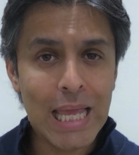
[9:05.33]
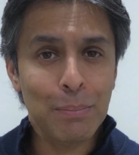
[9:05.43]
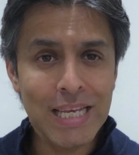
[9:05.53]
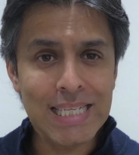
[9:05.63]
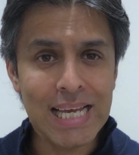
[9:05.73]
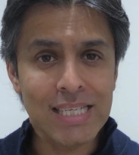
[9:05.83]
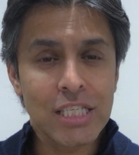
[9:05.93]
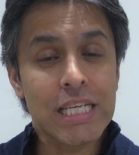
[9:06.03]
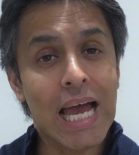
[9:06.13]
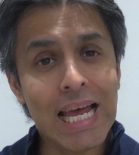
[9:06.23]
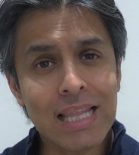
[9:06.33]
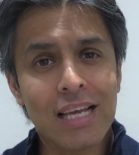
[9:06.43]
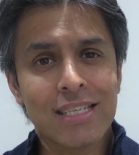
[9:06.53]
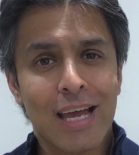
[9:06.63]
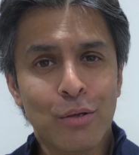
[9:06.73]
A-B tests to
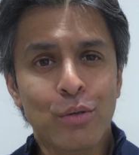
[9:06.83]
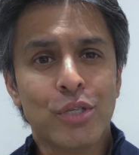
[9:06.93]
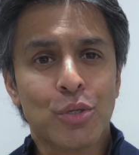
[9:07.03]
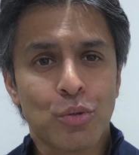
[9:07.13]
analyze how users